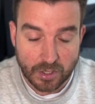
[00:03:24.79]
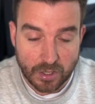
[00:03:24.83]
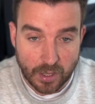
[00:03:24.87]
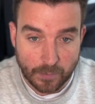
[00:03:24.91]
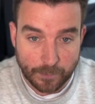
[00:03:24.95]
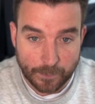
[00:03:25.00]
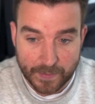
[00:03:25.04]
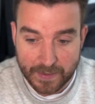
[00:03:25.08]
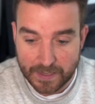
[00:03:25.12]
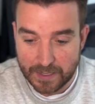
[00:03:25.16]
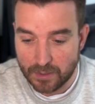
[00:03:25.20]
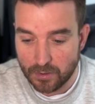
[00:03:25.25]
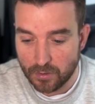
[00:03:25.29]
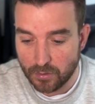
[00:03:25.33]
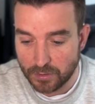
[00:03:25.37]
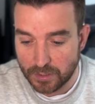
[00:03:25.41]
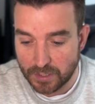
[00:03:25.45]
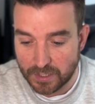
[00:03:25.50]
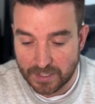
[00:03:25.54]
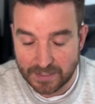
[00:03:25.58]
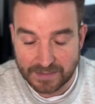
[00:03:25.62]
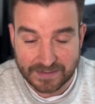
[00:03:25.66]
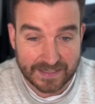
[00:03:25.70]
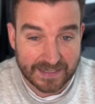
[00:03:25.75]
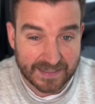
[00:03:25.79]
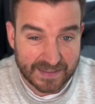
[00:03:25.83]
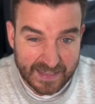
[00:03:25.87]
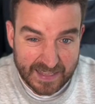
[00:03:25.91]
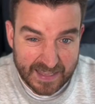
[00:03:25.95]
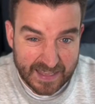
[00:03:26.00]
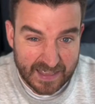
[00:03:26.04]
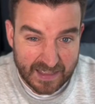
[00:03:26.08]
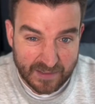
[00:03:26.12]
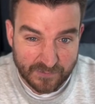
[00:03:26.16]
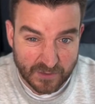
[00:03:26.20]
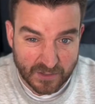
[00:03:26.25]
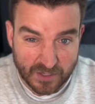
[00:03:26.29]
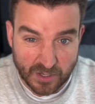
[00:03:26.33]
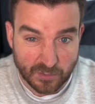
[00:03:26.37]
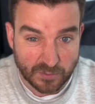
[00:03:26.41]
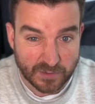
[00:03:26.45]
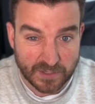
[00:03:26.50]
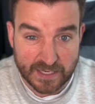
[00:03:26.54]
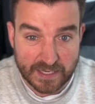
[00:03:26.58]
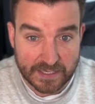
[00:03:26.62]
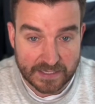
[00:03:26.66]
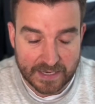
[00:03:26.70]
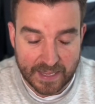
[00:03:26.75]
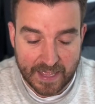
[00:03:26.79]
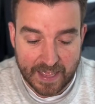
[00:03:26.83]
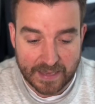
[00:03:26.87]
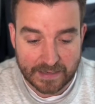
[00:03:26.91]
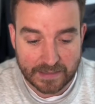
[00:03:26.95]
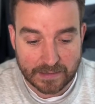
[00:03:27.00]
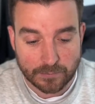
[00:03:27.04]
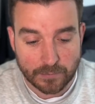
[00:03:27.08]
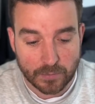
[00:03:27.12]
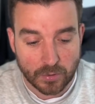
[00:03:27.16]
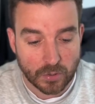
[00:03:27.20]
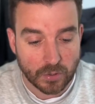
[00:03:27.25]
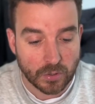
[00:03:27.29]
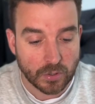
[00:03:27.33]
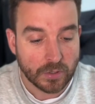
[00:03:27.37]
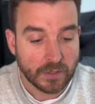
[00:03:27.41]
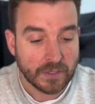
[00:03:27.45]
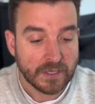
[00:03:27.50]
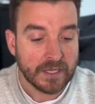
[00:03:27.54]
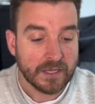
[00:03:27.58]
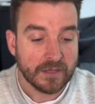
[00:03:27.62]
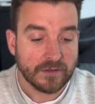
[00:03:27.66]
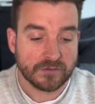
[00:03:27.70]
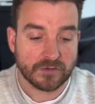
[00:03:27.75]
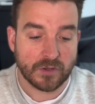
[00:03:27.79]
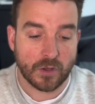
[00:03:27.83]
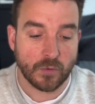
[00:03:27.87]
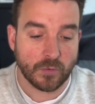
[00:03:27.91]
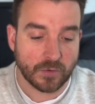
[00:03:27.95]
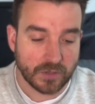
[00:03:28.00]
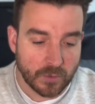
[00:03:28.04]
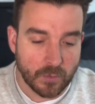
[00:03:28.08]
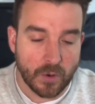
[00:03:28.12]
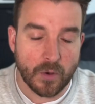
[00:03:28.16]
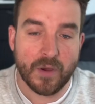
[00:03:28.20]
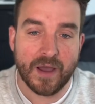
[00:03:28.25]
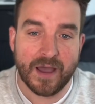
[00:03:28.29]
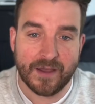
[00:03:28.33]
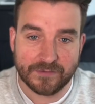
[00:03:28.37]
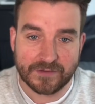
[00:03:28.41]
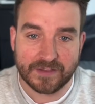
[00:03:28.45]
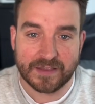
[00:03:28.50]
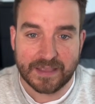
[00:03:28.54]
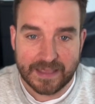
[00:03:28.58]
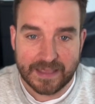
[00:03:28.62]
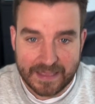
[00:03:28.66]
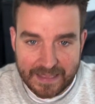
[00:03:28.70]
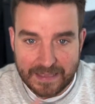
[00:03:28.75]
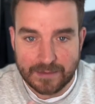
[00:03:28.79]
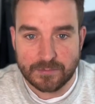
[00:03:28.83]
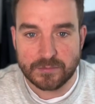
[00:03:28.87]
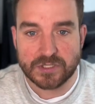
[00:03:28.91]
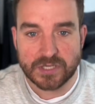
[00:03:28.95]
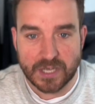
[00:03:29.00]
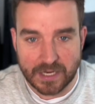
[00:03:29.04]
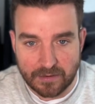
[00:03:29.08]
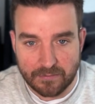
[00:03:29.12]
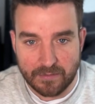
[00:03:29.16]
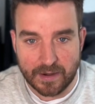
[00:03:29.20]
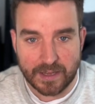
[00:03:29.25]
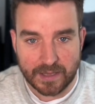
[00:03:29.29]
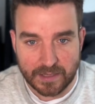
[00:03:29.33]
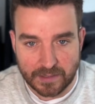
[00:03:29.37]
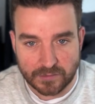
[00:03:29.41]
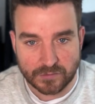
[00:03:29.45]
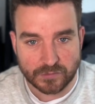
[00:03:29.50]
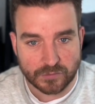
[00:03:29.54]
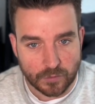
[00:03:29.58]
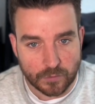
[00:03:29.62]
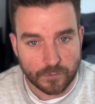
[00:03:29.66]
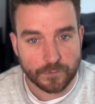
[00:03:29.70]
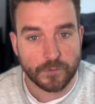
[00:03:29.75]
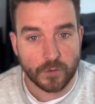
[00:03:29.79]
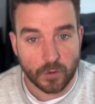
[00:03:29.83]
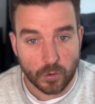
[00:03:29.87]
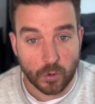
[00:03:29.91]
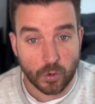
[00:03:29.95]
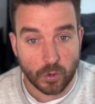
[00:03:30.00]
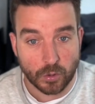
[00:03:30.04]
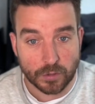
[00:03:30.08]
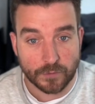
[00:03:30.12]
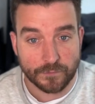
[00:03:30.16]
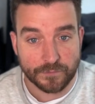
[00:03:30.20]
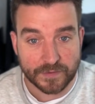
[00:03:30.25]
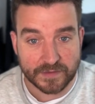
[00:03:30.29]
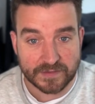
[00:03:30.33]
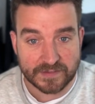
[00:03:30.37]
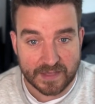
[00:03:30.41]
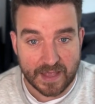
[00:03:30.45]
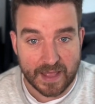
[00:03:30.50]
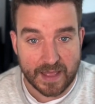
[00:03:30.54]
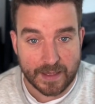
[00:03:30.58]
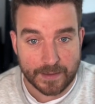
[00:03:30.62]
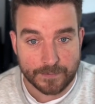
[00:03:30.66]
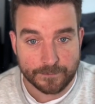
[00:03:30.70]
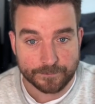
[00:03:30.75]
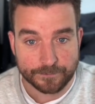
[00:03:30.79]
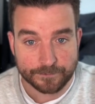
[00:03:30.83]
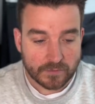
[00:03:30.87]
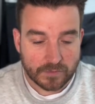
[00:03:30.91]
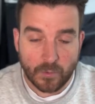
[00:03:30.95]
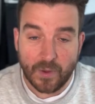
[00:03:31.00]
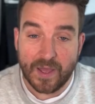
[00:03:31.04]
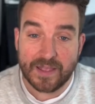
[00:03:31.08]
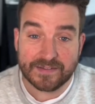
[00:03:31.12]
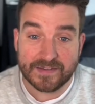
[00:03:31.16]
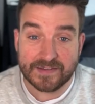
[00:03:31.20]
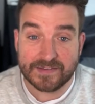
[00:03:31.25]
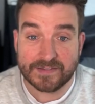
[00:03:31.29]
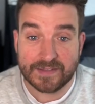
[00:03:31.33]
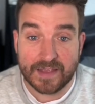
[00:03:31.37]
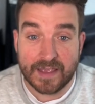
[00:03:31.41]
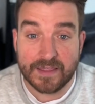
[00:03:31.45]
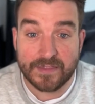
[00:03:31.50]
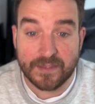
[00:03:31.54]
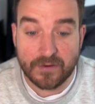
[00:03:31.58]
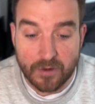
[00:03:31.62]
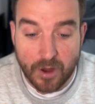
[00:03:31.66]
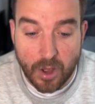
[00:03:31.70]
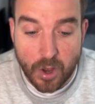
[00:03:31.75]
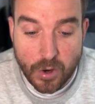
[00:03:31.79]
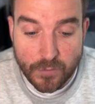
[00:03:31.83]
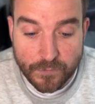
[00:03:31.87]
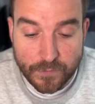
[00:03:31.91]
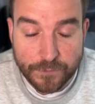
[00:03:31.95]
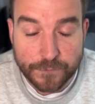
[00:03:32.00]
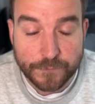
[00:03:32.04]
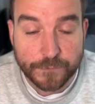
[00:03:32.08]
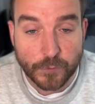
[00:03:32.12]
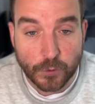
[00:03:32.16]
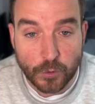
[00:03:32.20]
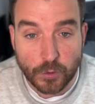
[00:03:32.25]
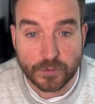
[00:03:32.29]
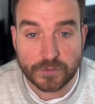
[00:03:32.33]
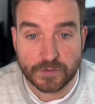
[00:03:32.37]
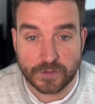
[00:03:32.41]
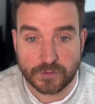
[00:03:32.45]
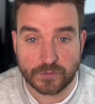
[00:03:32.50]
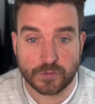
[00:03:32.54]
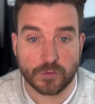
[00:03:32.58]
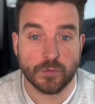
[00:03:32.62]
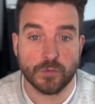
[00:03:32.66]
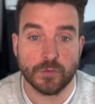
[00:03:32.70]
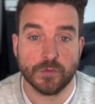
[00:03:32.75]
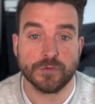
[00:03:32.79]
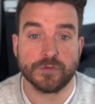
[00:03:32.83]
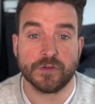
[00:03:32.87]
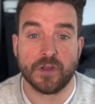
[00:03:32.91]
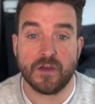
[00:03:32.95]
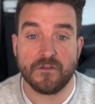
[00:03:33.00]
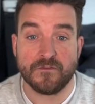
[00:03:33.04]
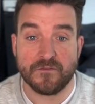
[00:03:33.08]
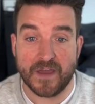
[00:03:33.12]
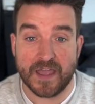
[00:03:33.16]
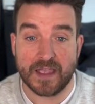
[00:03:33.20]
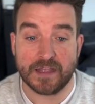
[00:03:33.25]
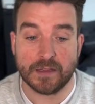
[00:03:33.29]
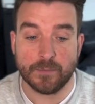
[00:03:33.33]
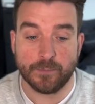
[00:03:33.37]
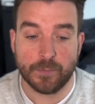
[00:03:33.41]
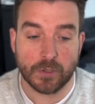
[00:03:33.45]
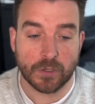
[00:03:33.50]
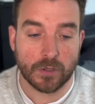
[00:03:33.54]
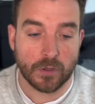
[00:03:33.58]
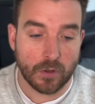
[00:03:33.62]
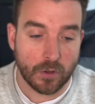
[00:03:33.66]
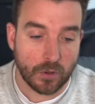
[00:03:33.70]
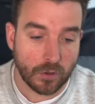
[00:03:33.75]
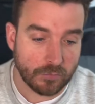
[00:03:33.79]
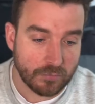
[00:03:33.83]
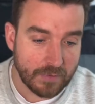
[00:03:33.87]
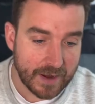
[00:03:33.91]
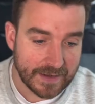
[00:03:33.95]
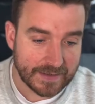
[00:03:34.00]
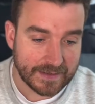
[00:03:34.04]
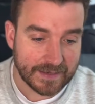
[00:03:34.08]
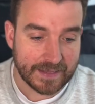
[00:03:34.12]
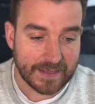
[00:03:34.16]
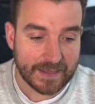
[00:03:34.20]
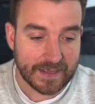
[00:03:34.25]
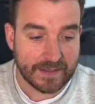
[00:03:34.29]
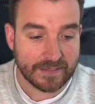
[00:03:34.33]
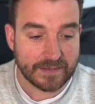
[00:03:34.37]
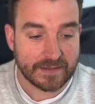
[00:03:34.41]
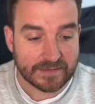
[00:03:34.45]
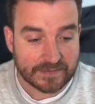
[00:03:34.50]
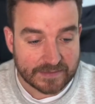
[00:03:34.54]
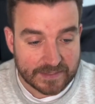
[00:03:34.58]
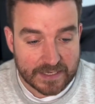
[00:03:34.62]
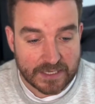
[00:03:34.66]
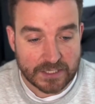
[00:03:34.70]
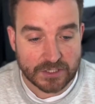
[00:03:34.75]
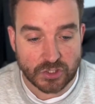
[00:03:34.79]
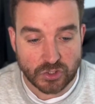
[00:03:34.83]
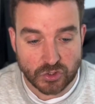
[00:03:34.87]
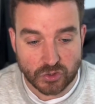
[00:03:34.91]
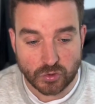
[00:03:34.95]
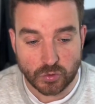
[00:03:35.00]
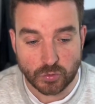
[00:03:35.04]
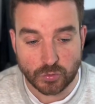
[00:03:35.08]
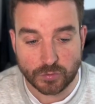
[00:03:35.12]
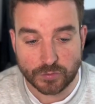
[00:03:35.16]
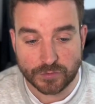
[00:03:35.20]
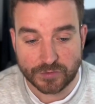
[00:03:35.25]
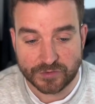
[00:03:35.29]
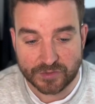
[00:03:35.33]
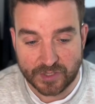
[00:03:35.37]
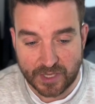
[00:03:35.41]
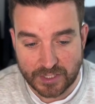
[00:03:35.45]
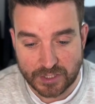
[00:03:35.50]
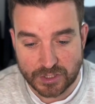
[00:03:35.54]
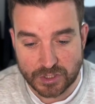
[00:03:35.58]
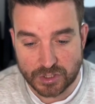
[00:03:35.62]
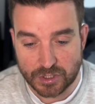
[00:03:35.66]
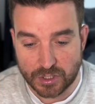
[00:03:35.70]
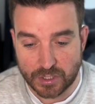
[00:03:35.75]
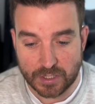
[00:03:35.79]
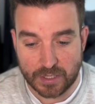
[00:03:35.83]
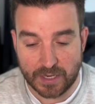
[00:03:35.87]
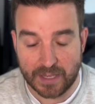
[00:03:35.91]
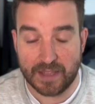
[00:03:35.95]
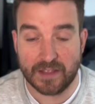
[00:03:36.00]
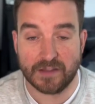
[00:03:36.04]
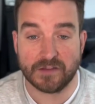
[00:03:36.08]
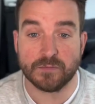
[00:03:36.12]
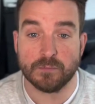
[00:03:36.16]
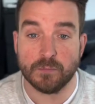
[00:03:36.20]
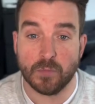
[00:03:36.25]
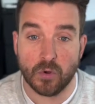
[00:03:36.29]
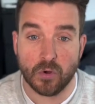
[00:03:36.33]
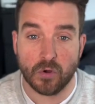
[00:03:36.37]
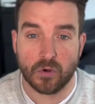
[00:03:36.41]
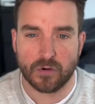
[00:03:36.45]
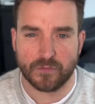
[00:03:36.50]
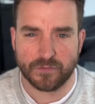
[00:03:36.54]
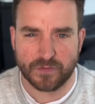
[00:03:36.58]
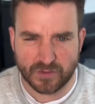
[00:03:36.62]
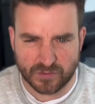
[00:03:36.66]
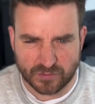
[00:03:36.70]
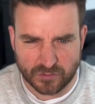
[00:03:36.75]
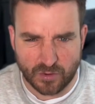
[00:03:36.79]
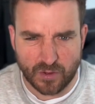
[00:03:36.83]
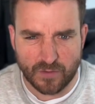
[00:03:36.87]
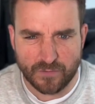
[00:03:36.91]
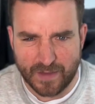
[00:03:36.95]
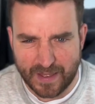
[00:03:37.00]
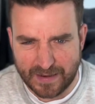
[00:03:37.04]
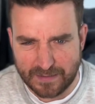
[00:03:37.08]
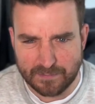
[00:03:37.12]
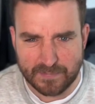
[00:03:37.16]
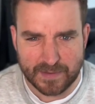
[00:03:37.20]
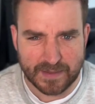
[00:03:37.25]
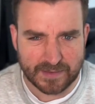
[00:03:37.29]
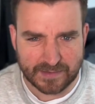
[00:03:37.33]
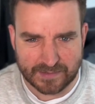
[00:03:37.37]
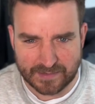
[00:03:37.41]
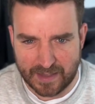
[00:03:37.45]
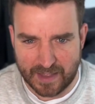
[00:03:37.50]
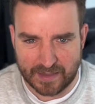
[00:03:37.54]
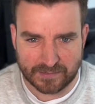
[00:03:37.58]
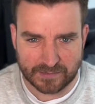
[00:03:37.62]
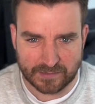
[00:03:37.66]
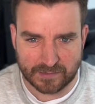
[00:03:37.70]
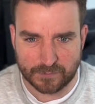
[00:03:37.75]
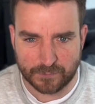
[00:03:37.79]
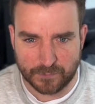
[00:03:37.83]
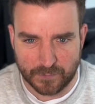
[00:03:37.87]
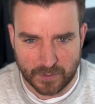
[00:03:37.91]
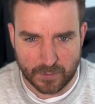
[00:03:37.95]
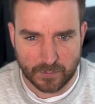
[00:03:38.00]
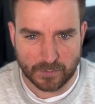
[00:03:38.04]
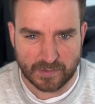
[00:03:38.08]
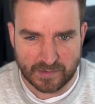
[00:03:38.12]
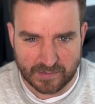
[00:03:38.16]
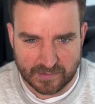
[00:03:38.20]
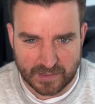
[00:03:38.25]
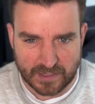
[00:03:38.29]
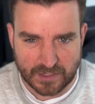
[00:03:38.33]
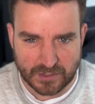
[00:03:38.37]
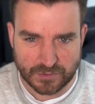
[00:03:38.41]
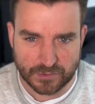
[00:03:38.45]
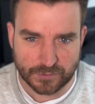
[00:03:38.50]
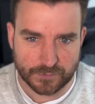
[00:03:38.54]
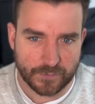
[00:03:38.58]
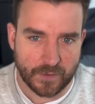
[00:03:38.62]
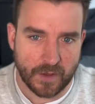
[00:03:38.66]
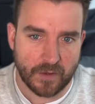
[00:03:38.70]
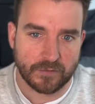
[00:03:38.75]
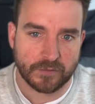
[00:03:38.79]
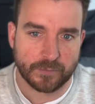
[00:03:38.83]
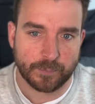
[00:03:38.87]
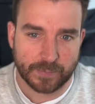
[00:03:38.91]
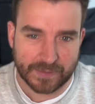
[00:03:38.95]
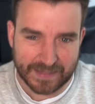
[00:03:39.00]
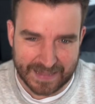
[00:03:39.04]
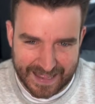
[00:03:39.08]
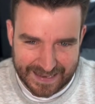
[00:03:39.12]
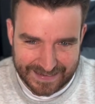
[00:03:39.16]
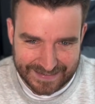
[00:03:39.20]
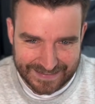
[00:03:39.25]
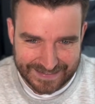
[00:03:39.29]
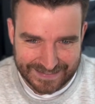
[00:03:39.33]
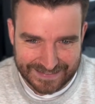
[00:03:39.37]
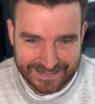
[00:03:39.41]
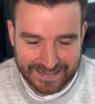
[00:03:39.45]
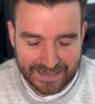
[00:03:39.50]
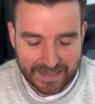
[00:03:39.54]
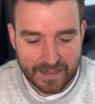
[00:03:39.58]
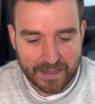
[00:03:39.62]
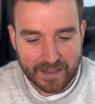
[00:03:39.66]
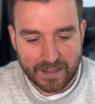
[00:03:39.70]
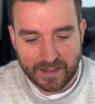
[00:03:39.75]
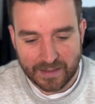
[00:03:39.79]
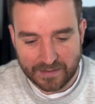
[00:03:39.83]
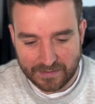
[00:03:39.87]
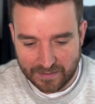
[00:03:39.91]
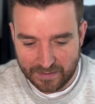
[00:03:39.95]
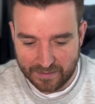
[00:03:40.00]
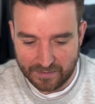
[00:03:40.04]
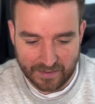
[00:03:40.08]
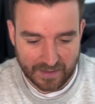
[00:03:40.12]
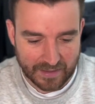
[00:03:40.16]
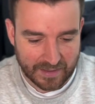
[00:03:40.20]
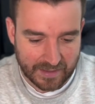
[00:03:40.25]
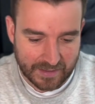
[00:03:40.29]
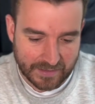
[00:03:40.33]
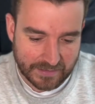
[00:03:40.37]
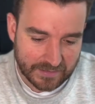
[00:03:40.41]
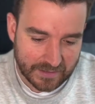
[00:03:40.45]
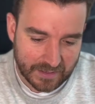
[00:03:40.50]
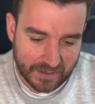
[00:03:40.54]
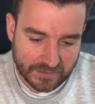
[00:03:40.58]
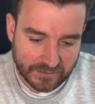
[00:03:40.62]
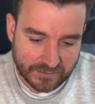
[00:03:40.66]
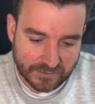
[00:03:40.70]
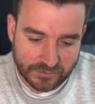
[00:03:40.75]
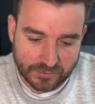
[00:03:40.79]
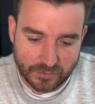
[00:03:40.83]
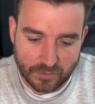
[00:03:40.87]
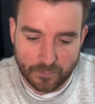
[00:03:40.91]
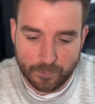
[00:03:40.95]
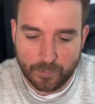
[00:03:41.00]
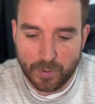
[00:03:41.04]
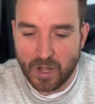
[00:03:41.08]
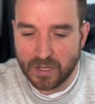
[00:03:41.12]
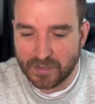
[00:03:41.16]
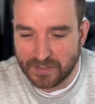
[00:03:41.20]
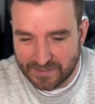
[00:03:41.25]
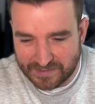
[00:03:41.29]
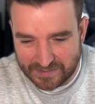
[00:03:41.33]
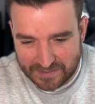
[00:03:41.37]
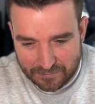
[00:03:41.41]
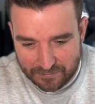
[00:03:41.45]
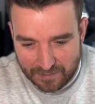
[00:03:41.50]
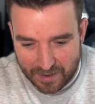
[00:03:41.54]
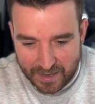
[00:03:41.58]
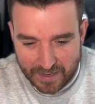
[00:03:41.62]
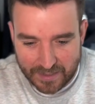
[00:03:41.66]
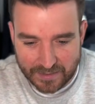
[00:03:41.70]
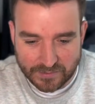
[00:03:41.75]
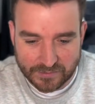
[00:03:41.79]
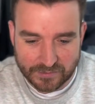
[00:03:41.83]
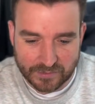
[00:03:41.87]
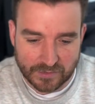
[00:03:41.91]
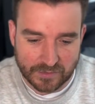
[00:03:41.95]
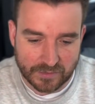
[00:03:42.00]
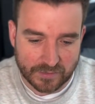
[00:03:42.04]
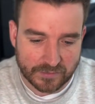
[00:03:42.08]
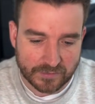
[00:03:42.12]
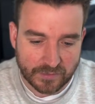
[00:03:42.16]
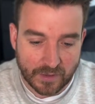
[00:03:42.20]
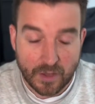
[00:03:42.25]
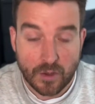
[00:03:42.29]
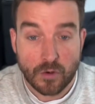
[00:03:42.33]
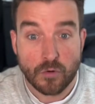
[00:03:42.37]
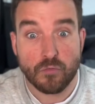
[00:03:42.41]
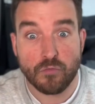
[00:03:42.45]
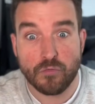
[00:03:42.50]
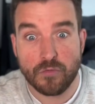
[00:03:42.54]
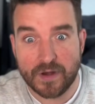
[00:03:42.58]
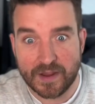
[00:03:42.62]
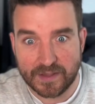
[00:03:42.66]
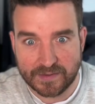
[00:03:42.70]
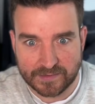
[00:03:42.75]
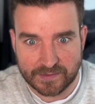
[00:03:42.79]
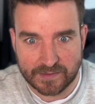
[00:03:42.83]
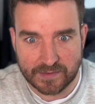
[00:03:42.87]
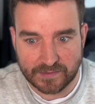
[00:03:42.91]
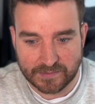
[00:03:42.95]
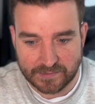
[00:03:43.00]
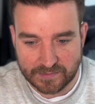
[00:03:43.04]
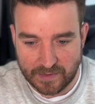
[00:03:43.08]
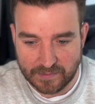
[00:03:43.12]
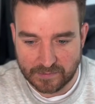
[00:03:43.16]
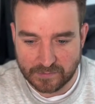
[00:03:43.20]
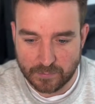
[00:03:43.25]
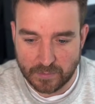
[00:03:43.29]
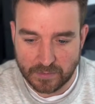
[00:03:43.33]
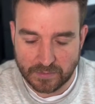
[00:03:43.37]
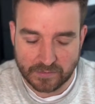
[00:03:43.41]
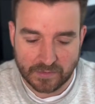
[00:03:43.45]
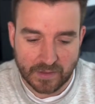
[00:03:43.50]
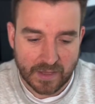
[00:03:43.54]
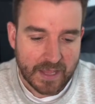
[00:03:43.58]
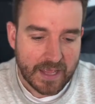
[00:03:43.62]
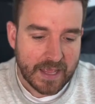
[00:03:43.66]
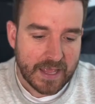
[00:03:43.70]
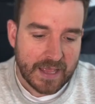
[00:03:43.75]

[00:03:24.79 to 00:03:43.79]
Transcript: copy or you can delete if you don't need it anymore. So you won't have to keep generating stuff all of the time. So as I say, there are over 40 tools available already in the teacher tools section. It's more of the sort of admin tasks for you as a teacher, as far as planning and sort of policy writers, risk assessments.